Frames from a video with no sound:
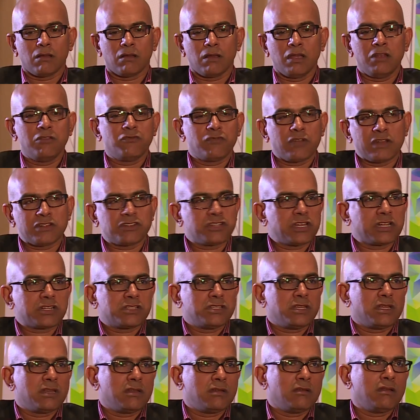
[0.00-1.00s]

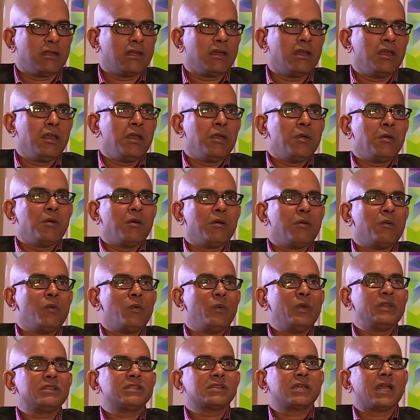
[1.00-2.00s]
infrastructure
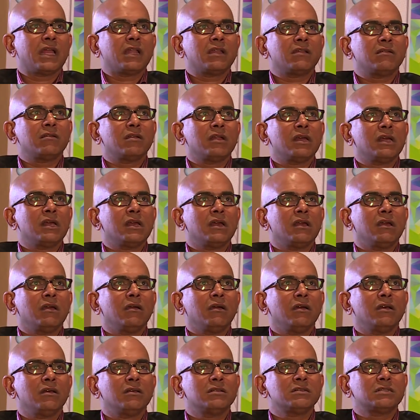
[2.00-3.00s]
which
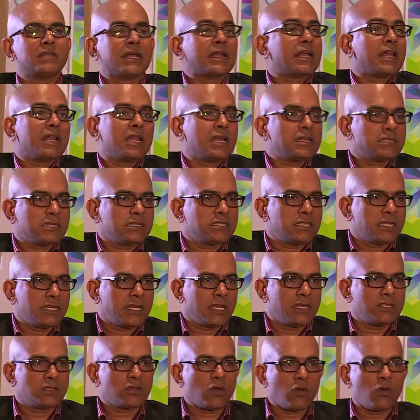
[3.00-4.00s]
can second as a
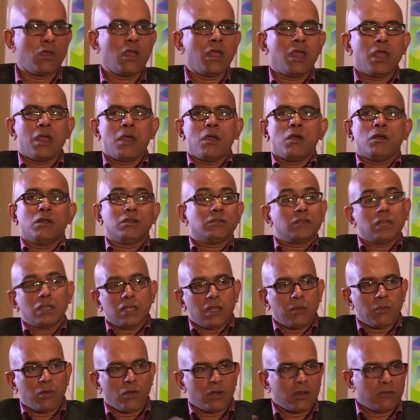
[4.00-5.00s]
city. So
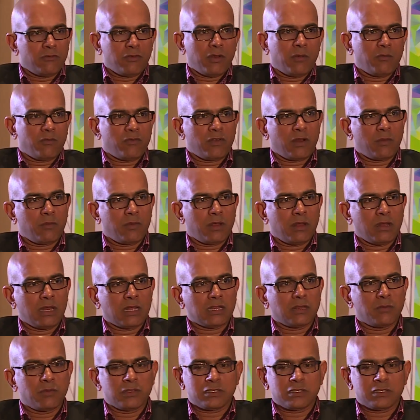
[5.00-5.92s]
think about it from another